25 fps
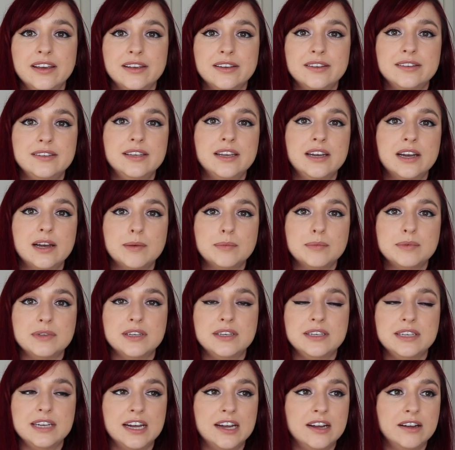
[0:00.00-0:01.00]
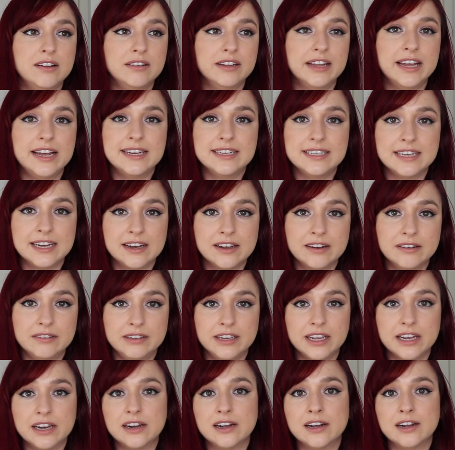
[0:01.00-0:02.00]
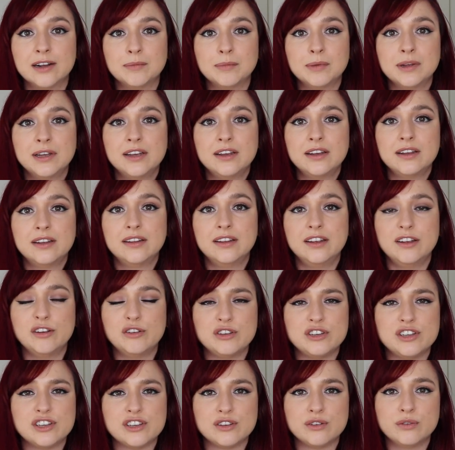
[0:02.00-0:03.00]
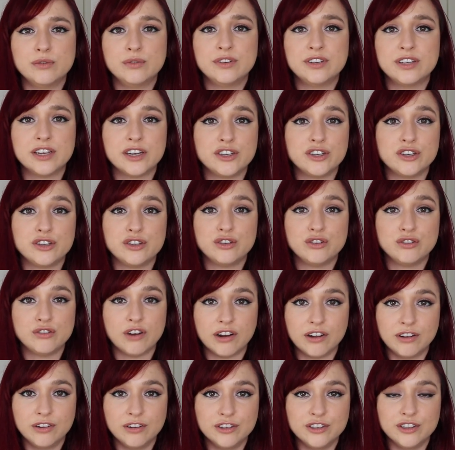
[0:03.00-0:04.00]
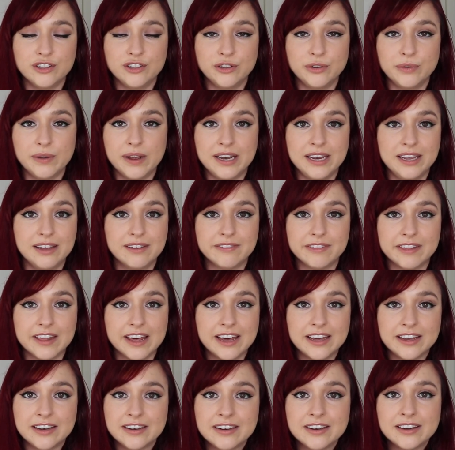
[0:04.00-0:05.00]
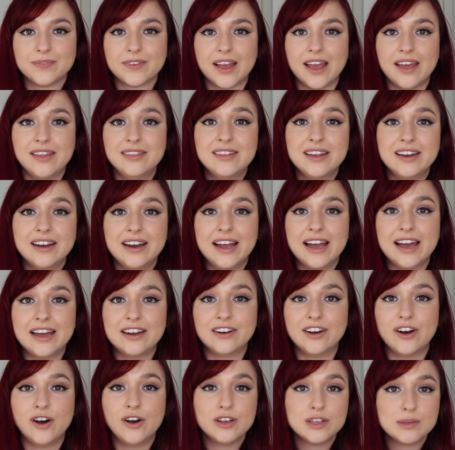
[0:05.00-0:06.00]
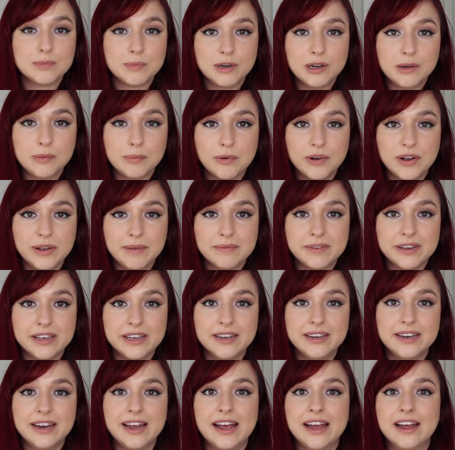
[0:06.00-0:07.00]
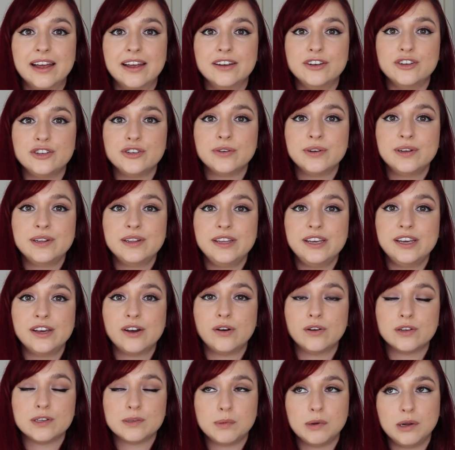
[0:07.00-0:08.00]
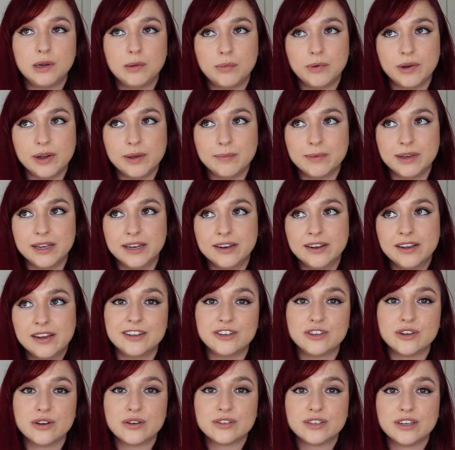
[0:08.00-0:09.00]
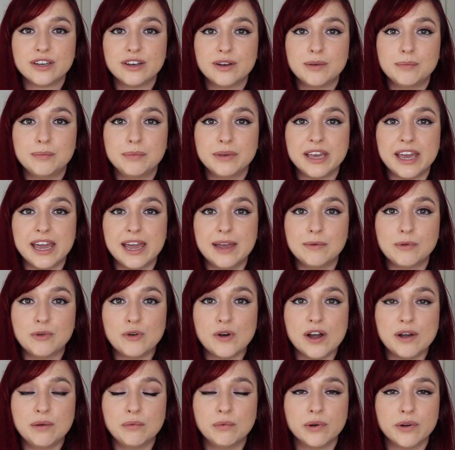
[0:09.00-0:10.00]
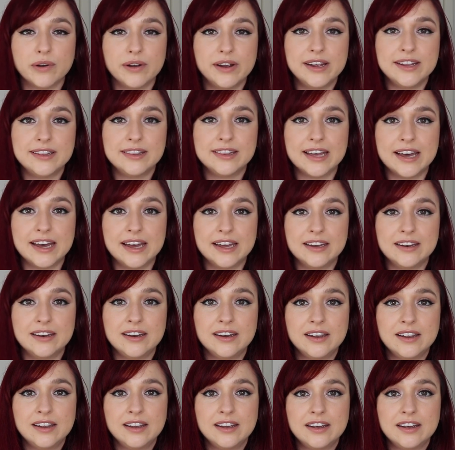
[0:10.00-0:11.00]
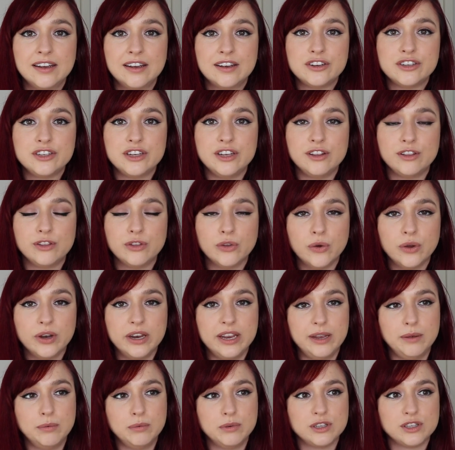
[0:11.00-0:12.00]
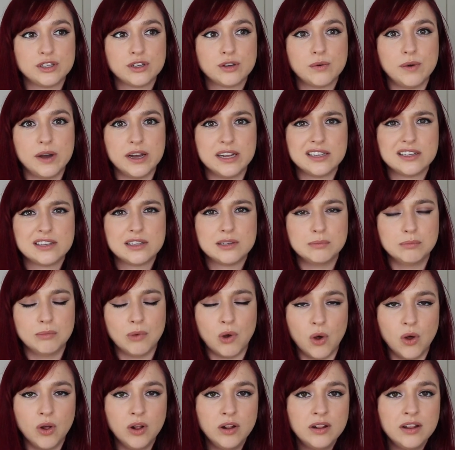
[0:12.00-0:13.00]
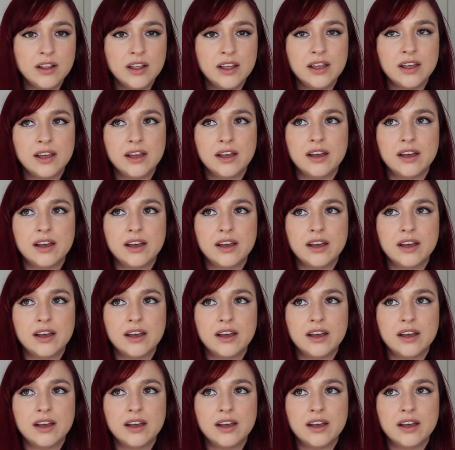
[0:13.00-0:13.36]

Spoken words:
sit up, sit down, lay down, get up. It was just such a struggle to do any of that. And then I had a hospital appointment, and during the hospital appointment, the doctor became quite worried that she thought he was quite small.